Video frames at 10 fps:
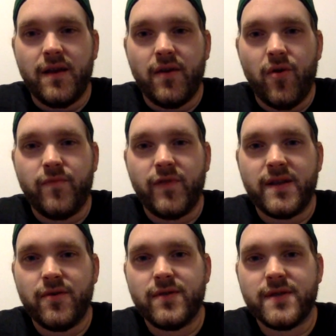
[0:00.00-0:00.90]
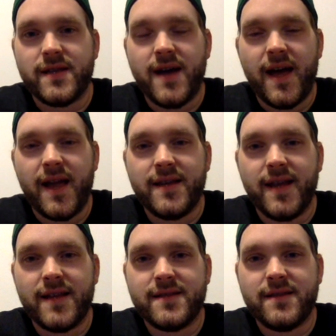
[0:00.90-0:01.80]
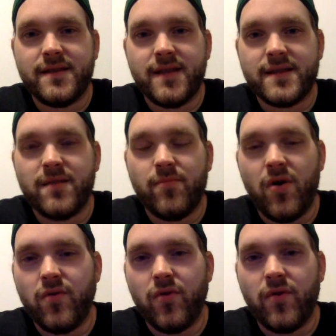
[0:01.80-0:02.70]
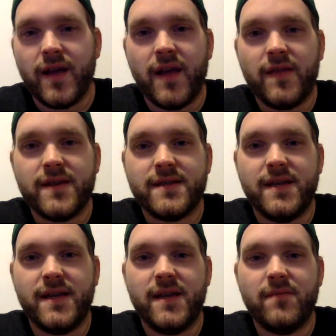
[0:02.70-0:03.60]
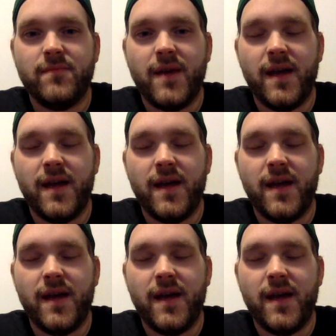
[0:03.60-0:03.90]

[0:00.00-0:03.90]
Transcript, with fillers: hopefully turns the tide, gets gets the ball rolling on this team,